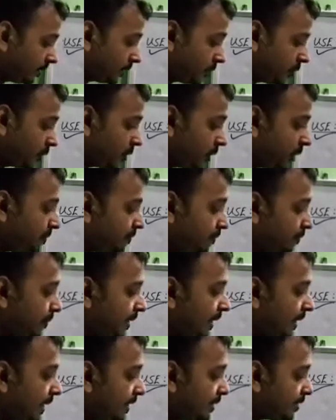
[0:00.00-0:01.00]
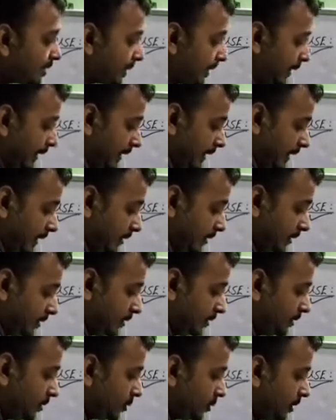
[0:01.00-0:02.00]
She plays cricket.
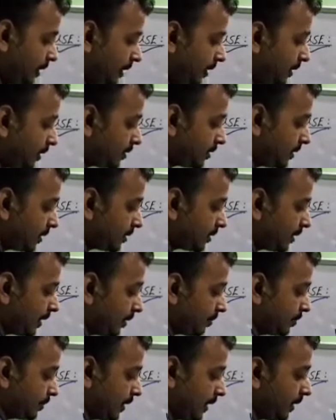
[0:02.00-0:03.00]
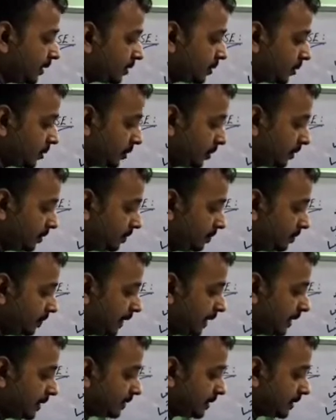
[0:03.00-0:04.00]
She is the subject,
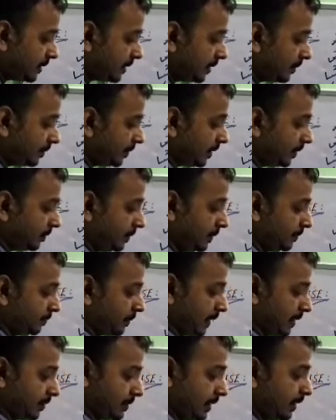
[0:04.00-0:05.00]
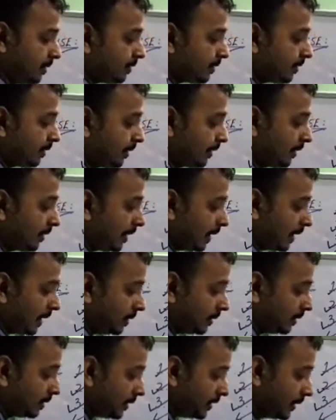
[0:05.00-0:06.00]
plays is the verb in present,
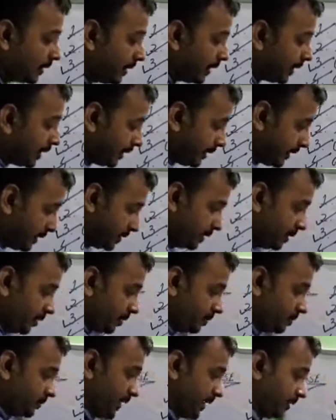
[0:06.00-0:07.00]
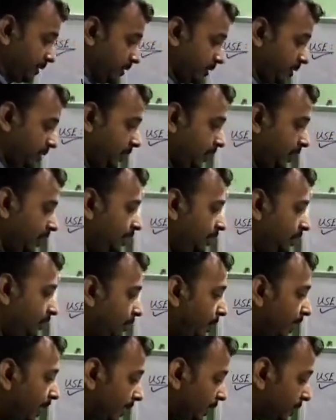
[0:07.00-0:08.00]
and cricket is the object.
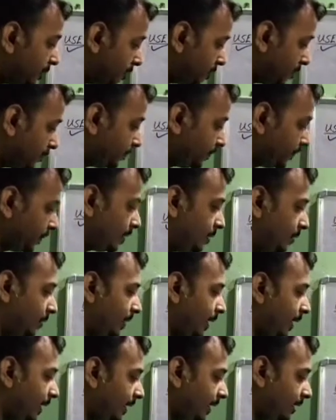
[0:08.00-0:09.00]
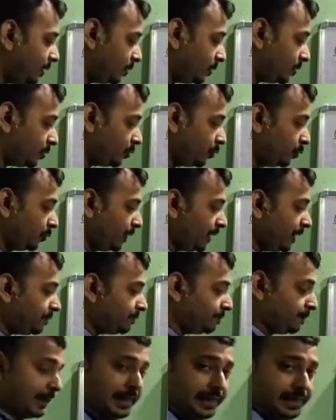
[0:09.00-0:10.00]
But when I wrote we
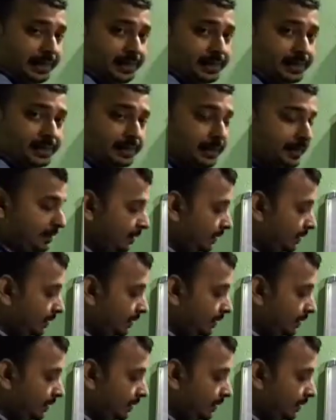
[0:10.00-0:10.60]
play,